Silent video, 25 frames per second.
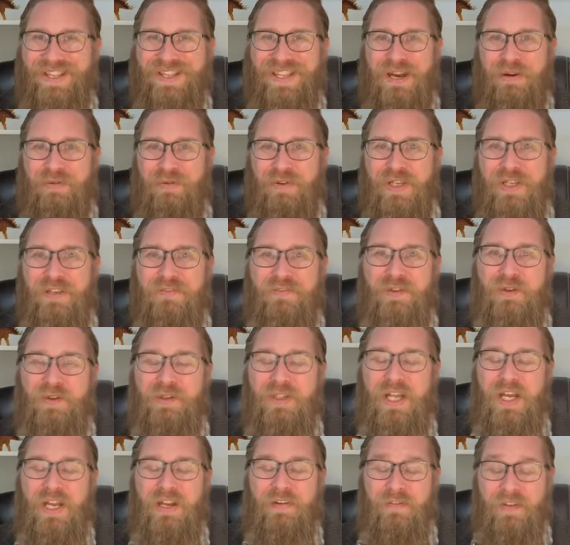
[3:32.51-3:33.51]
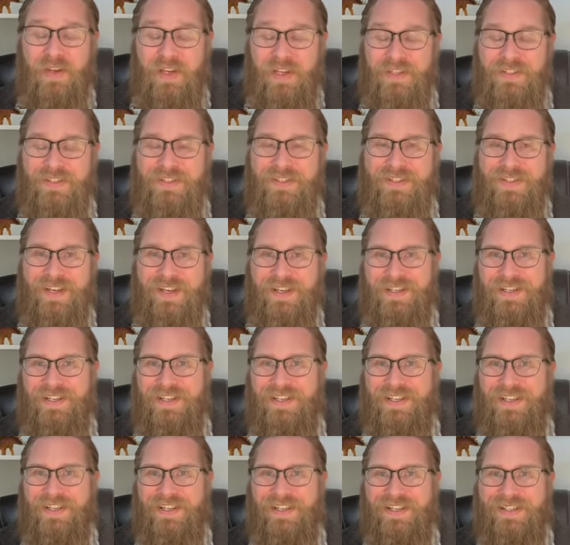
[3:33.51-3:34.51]
That will give you a lot of
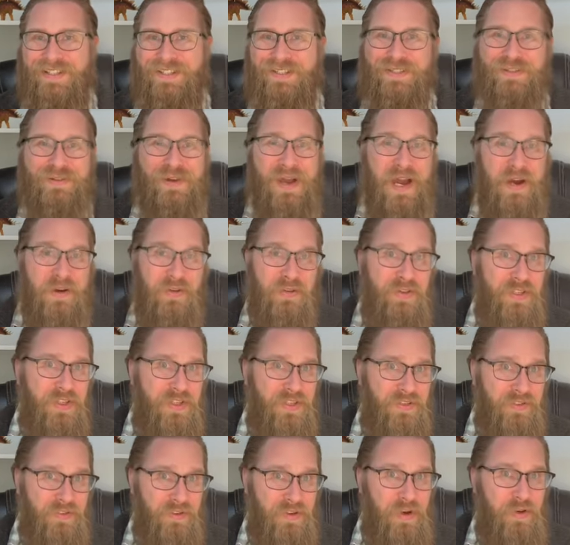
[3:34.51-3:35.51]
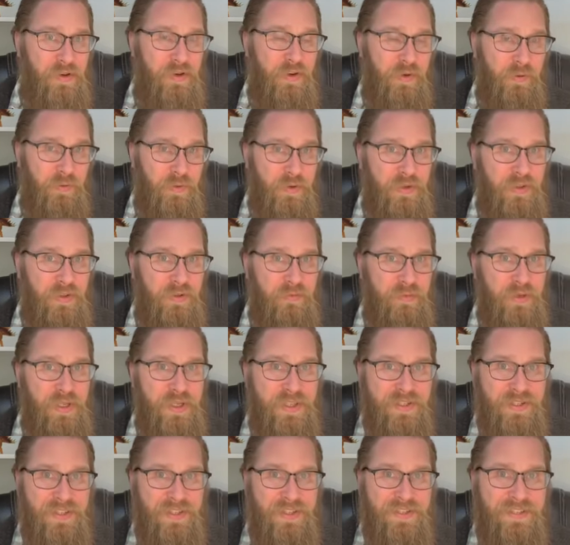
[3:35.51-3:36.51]
insight into how things are going with your
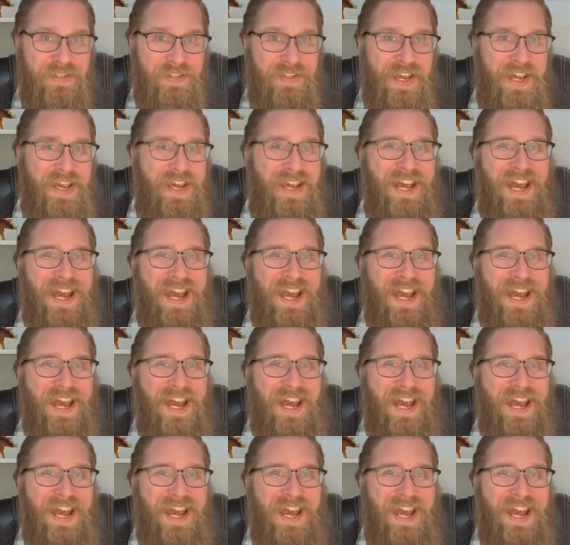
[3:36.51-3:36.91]
business,